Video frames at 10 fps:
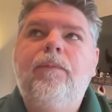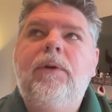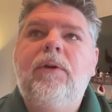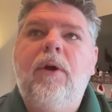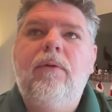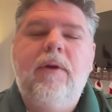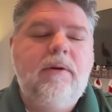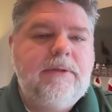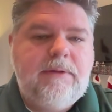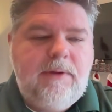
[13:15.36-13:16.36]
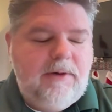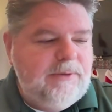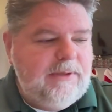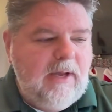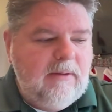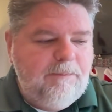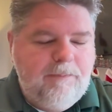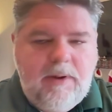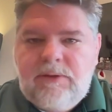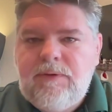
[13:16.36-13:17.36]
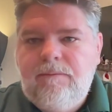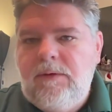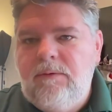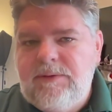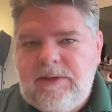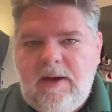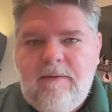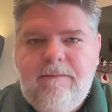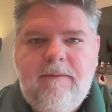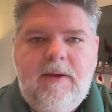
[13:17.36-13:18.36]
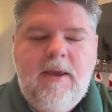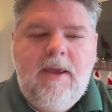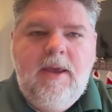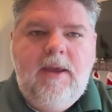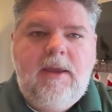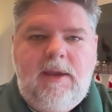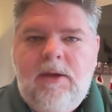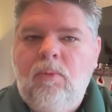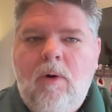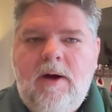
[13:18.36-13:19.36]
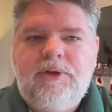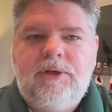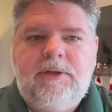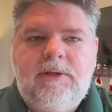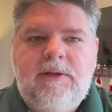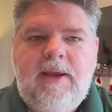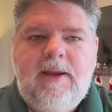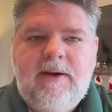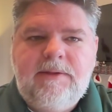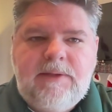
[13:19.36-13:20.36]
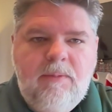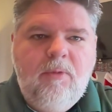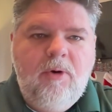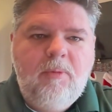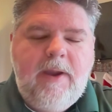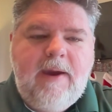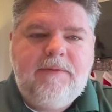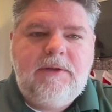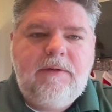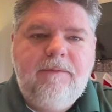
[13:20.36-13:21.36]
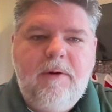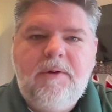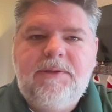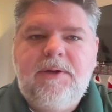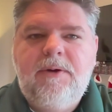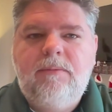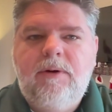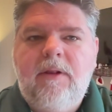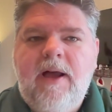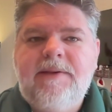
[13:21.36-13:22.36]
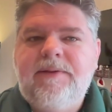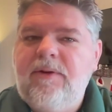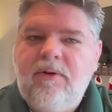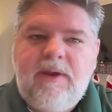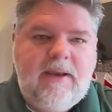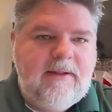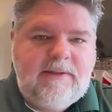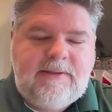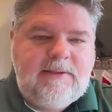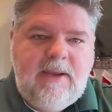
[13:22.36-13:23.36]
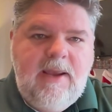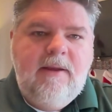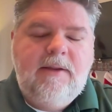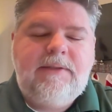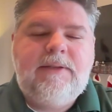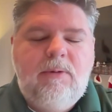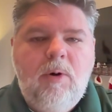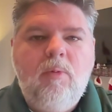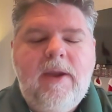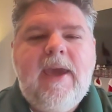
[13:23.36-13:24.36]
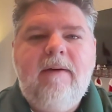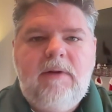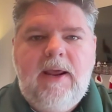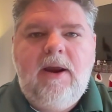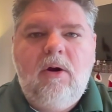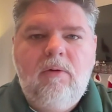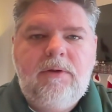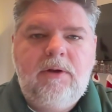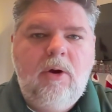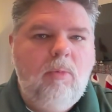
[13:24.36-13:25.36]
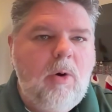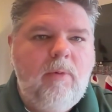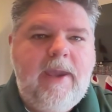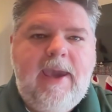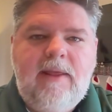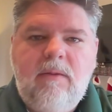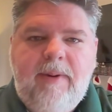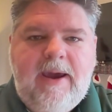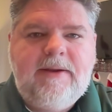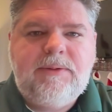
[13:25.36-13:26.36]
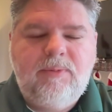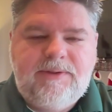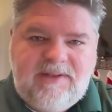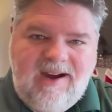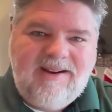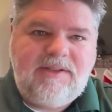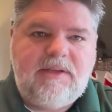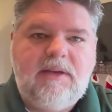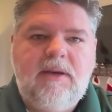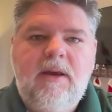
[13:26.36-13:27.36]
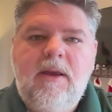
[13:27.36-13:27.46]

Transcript: You know, there's a bunch of new stuff in Washington, and at some point we have to focus on realizing, okay, let's see what we have now. You know, what we had in the past was toxic.